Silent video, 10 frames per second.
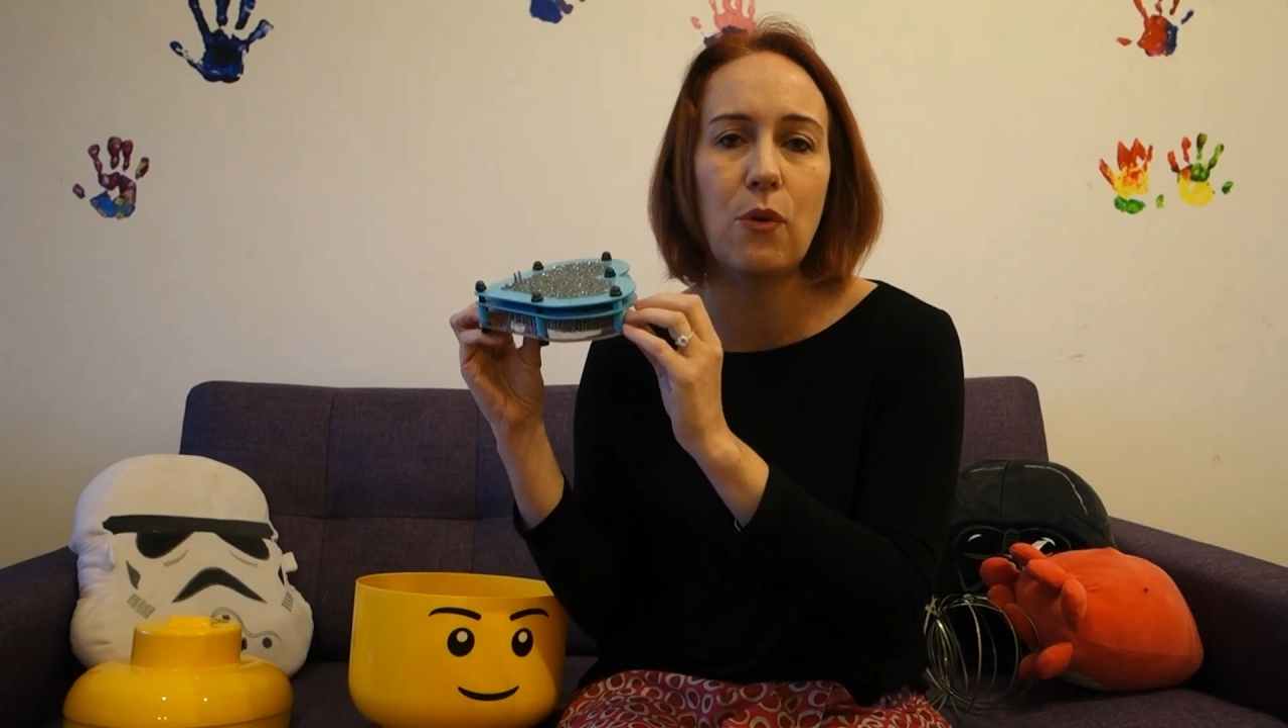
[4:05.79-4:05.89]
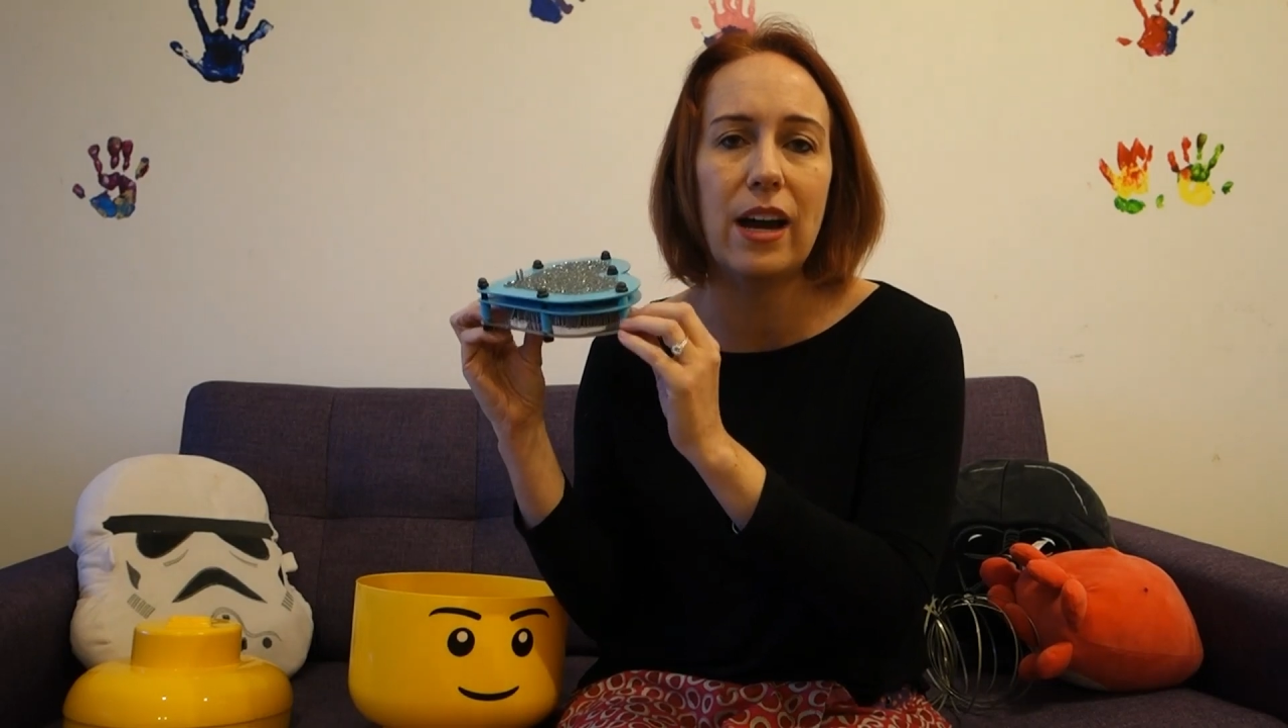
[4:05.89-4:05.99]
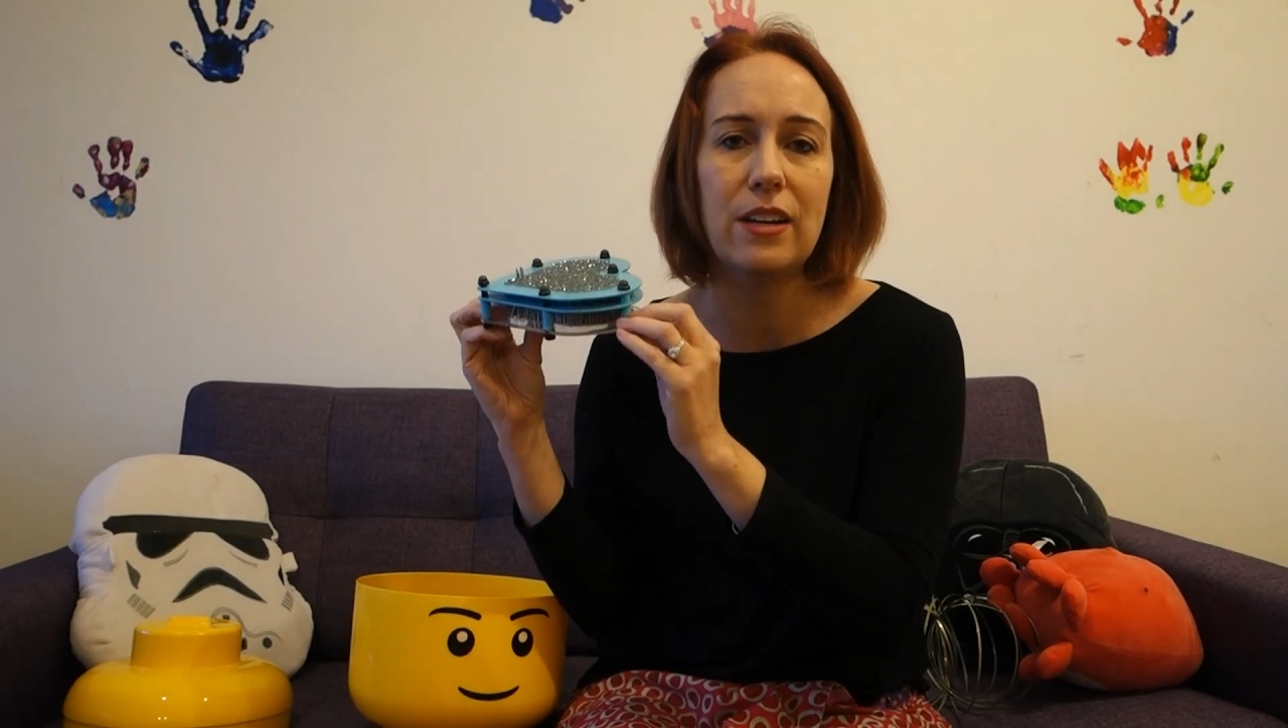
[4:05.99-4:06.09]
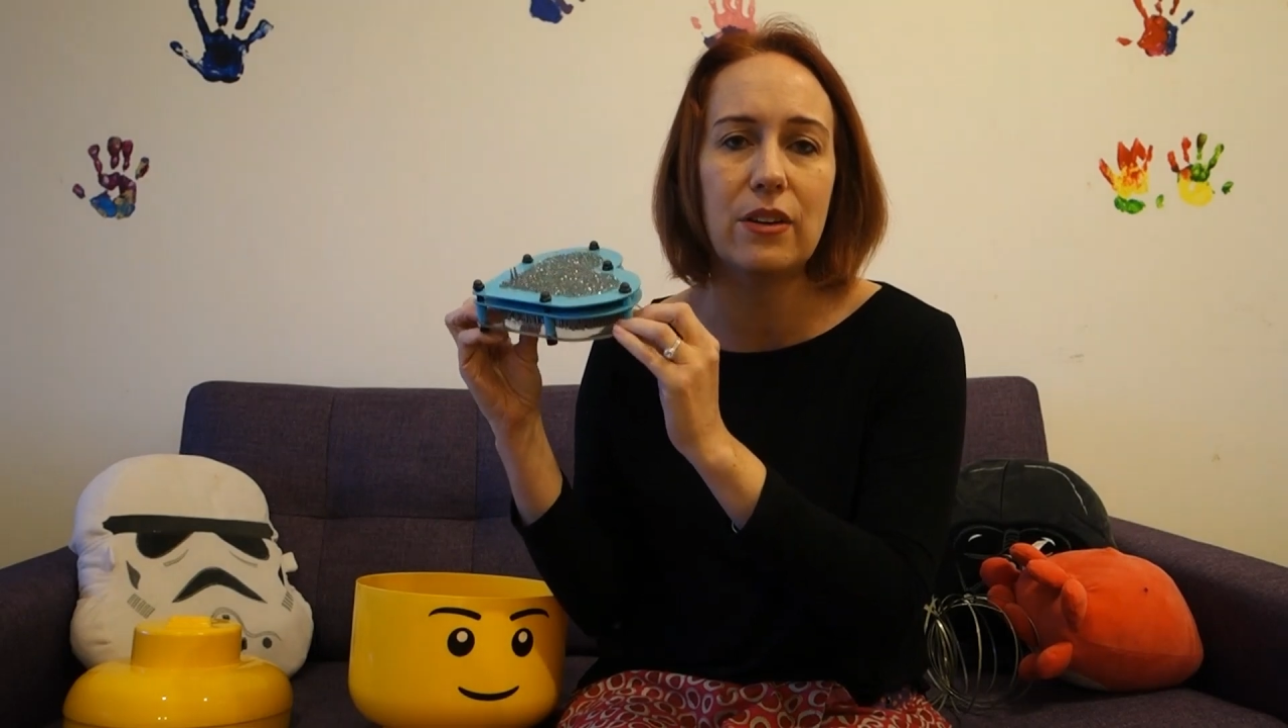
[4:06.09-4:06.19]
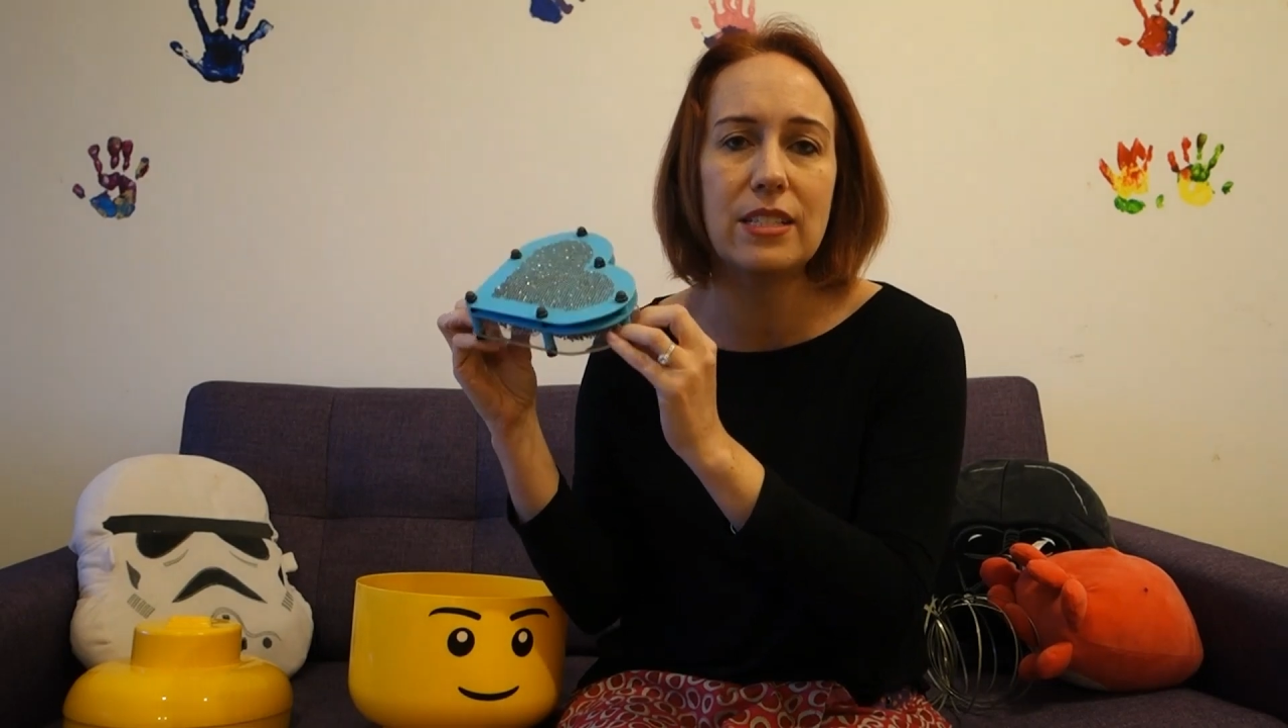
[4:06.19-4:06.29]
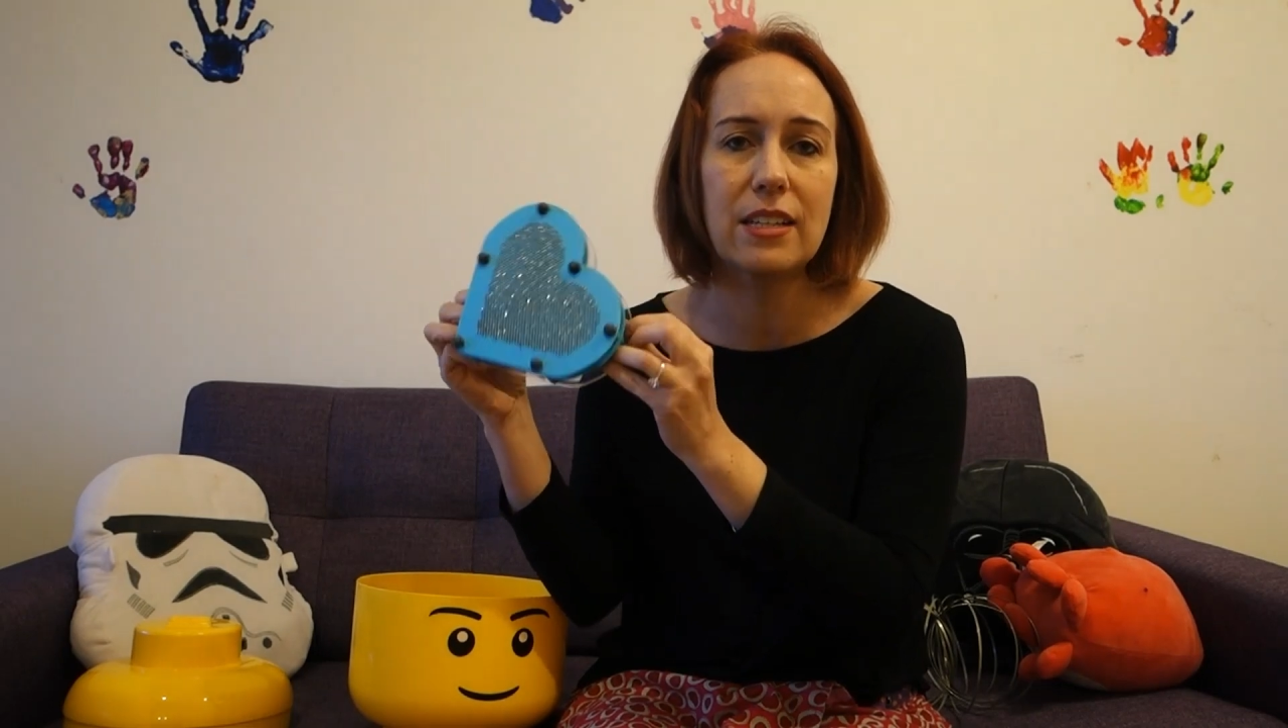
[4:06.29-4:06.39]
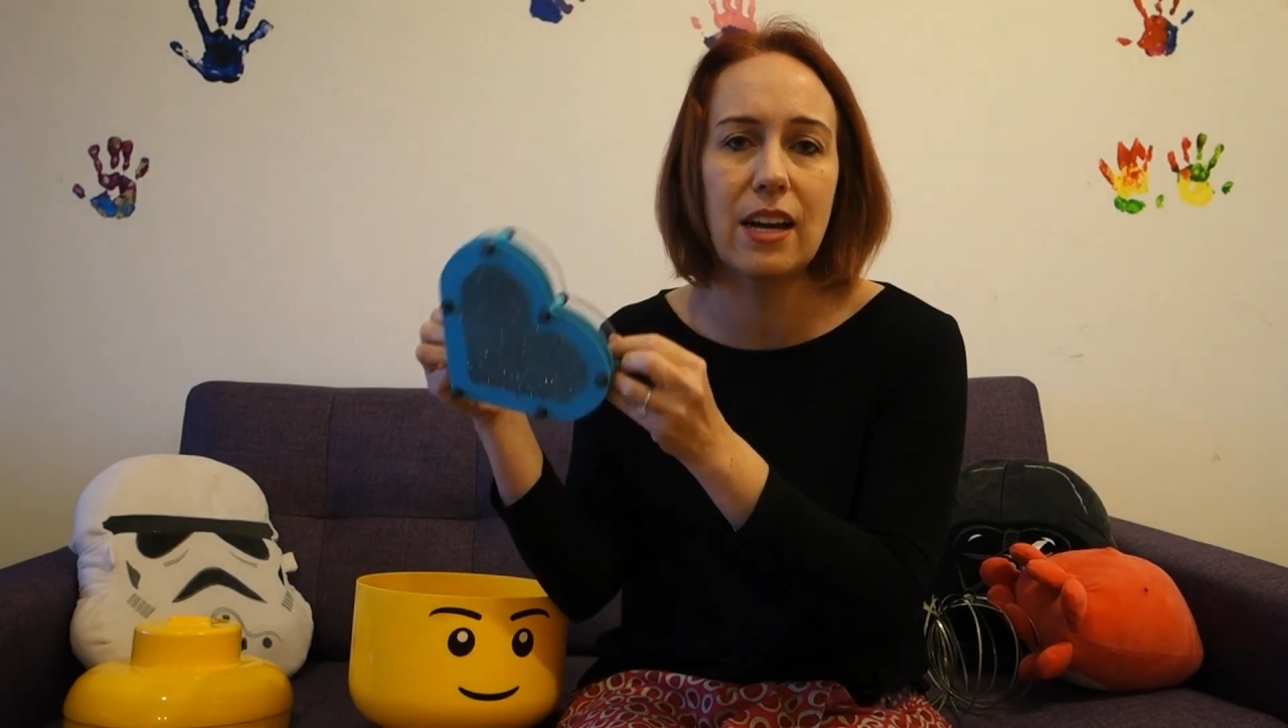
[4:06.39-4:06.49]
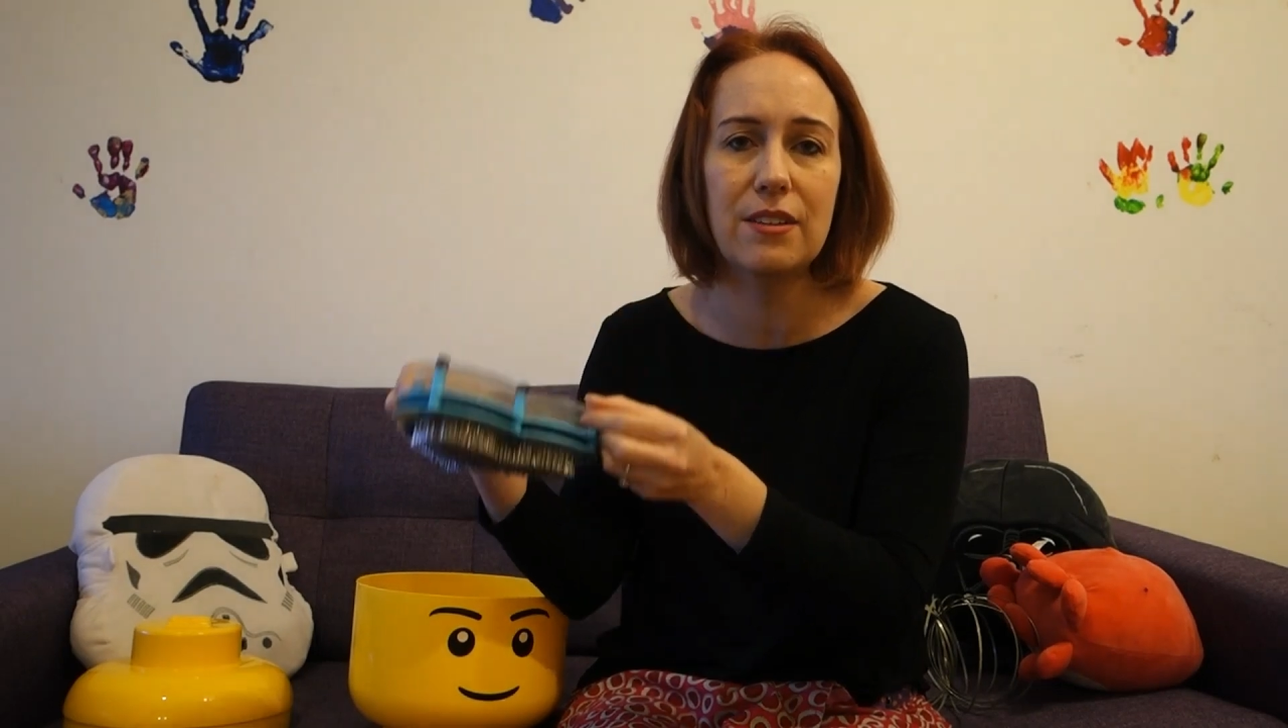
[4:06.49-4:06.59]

white noise kind